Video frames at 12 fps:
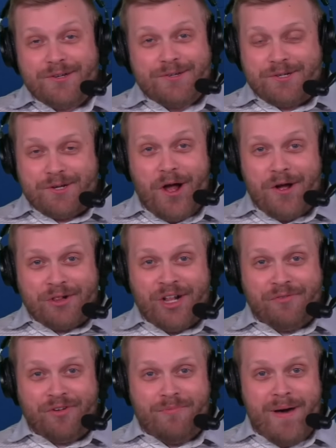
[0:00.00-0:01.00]
Sean
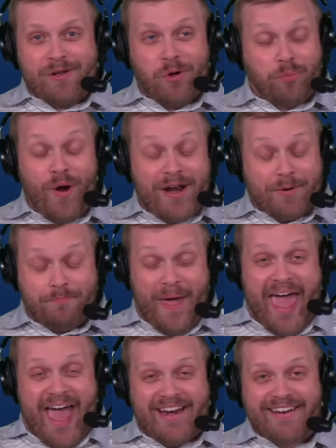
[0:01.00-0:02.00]
Clifford and Michael Pratt are
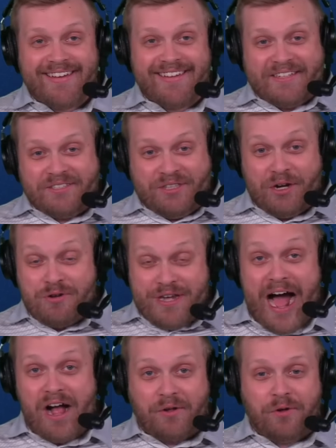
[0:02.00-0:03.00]
bad. They're
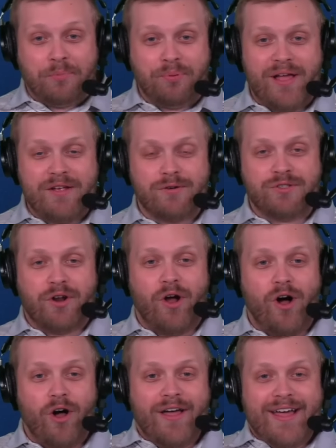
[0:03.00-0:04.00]
not good players at
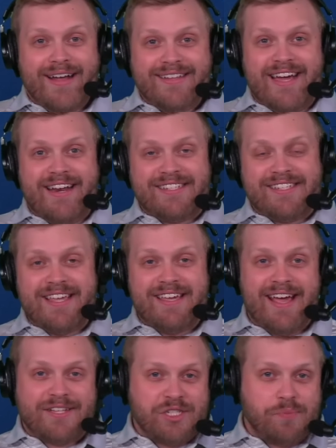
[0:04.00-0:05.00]
all. Tennessee
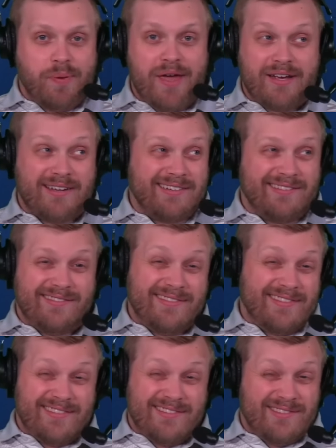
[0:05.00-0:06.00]
gets pick
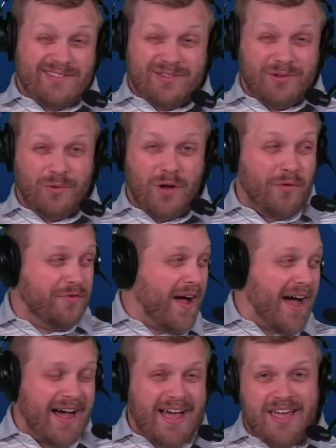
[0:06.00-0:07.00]

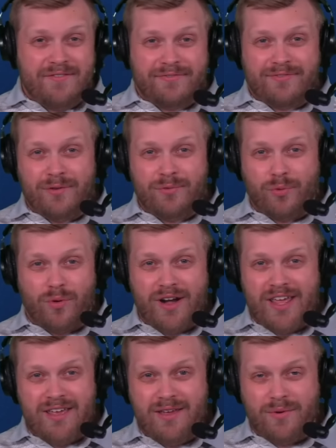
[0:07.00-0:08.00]
205,
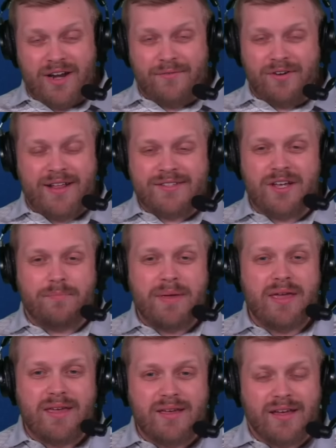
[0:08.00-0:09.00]
220, whatever it ends up
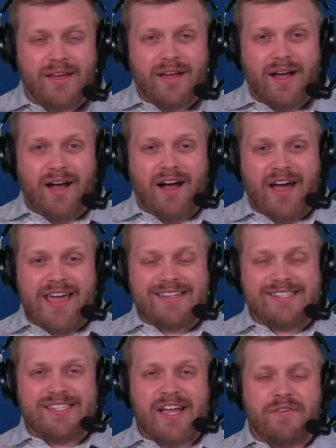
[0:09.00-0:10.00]
being, a
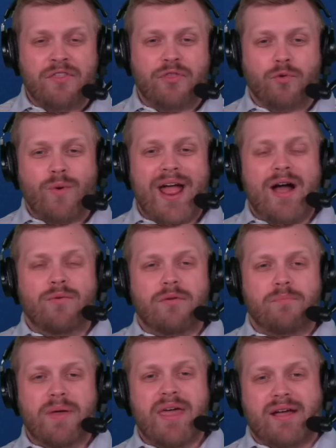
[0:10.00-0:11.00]
7th-round
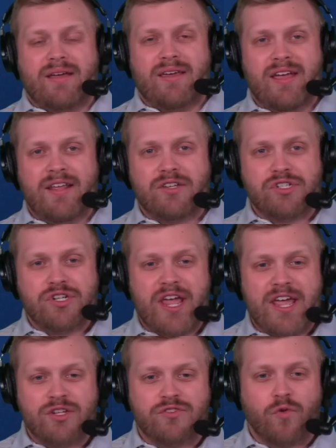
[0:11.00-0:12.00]
pick in
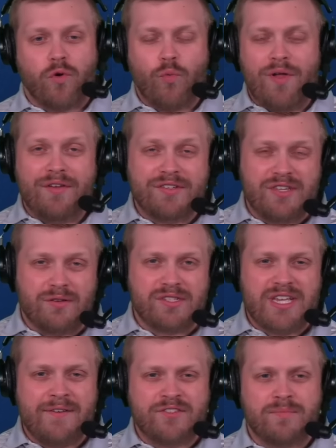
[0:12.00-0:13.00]
exchange for Willis. They'll
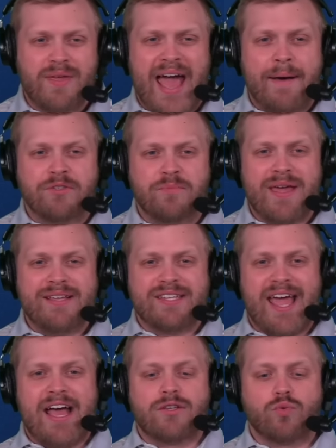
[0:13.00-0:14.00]
save some cap space
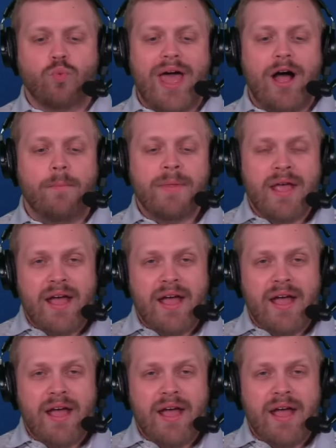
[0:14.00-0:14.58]
as well.